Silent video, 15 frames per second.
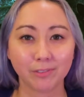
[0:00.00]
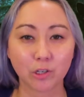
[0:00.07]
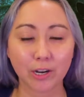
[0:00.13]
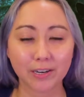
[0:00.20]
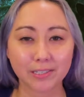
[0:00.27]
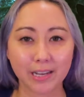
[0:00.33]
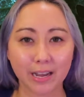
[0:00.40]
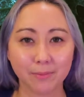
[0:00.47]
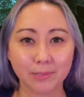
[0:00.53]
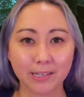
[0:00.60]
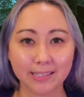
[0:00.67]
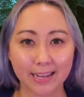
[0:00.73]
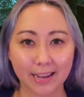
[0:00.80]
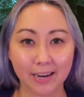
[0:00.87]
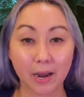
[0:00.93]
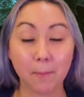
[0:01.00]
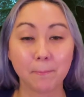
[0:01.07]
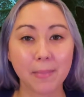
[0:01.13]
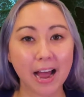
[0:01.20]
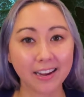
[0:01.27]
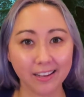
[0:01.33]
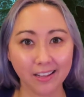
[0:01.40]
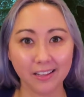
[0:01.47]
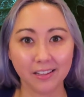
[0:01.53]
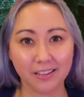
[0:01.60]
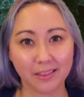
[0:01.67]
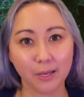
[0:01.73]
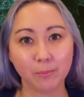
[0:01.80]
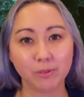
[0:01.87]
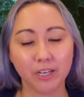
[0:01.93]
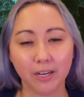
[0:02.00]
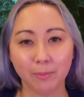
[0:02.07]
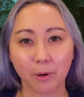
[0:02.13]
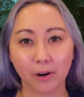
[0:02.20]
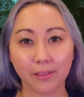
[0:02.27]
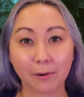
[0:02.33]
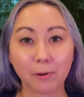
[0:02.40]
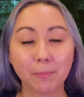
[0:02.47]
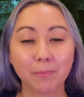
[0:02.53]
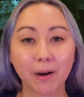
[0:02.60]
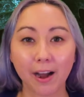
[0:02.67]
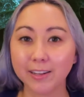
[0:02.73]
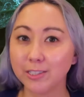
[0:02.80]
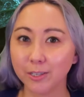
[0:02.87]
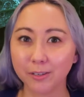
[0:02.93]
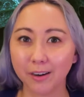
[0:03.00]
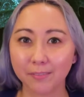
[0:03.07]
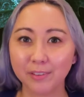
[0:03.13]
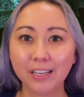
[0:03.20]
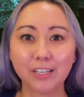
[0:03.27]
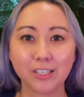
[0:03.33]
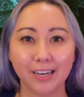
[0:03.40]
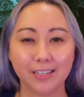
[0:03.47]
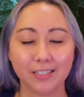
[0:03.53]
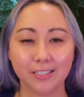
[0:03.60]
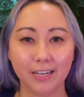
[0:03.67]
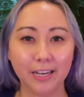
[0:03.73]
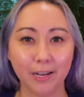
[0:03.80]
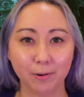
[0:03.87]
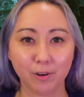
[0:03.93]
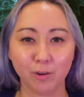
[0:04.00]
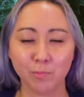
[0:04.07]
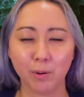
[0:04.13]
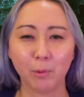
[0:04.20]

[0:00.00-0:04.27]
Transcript: Trader Sam's is an immaculately themed tiki bar that reminds you of the Enchanted Tiki Room,